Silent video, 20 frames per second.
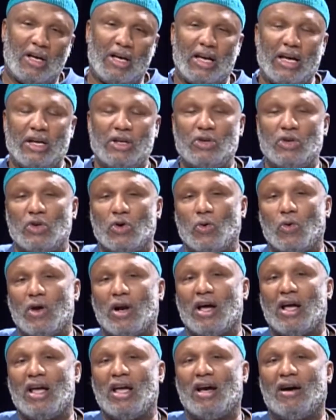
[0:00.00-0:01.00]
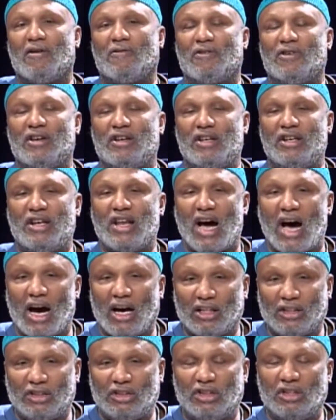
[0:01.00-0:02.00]
And you know what? I have
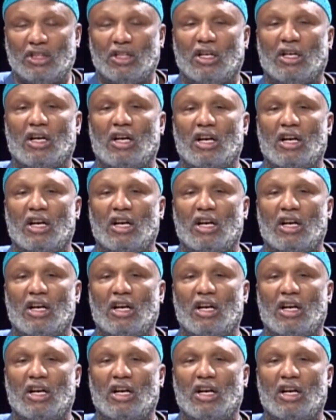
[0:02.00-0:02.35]
Dr.